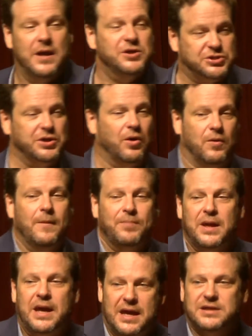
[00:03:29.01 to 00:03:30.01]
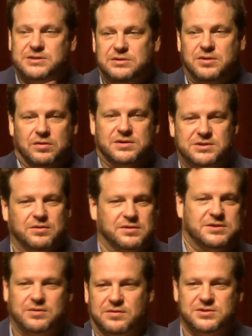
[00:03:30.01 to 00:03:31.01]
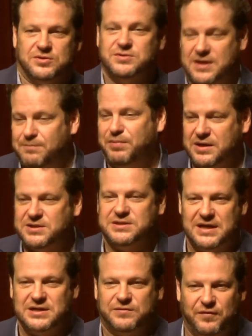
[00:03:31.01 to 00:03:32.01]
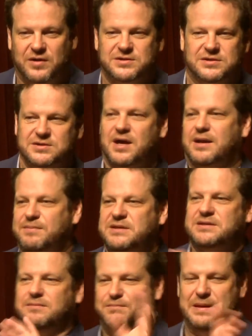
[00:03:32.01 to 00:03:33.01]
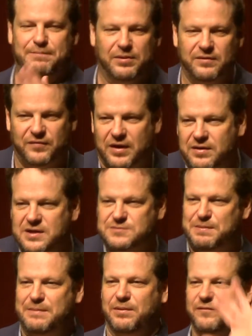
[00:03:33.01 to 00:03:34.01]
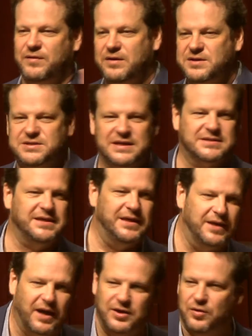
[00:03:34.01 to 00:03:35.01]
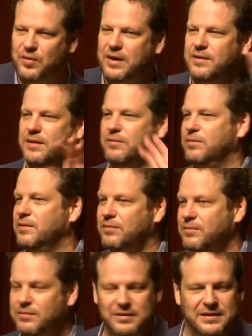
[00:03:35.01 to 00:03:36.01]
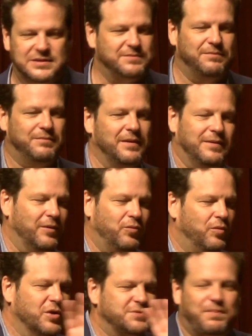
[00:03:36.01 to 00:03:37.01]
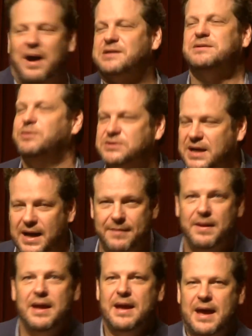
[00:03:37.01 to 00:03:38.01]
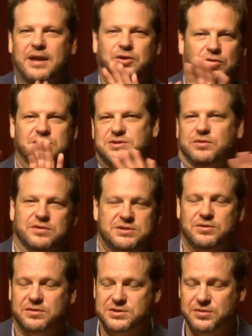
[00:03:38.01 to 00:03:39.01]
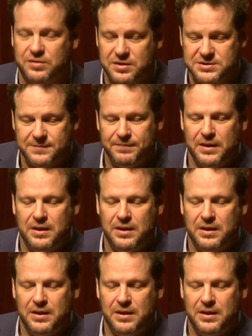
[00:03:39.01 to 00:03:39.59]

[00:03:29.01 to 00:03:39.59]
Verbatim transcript: So it's doors, doors, doors, doors, and British sex farce. There's got to be some people, various people of various sex, in underwear at the, the least, the worst possible time, and doors, doors, doors, doors.